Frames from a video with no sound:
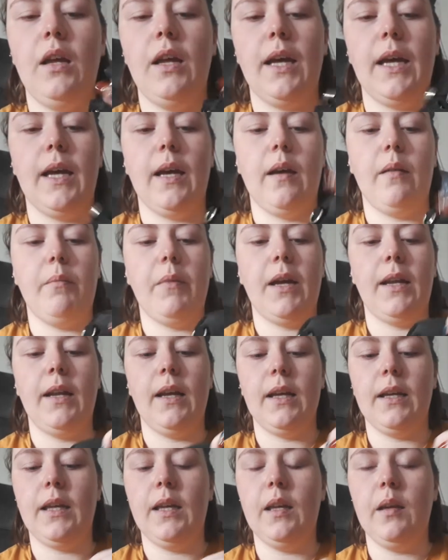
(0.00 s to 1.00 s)
And
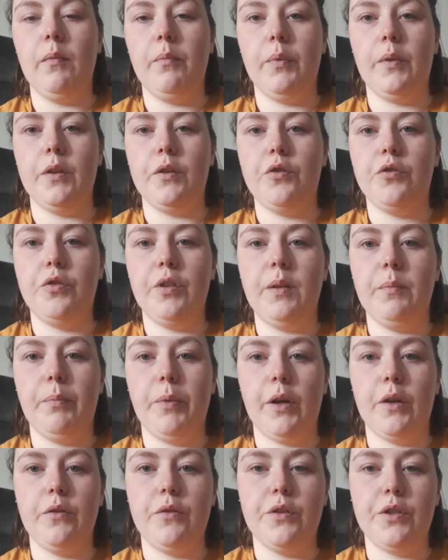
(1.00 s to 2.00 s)
I keep the treat
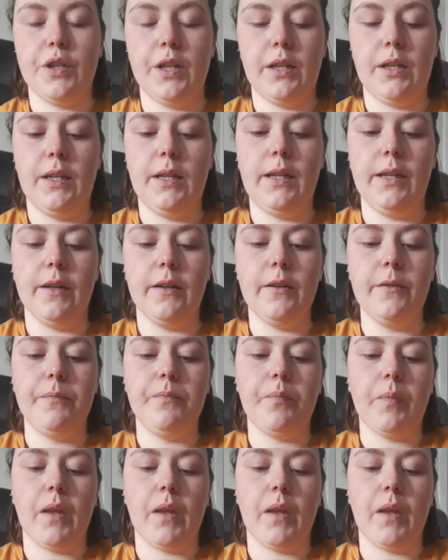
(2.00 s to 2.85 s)
pouch in here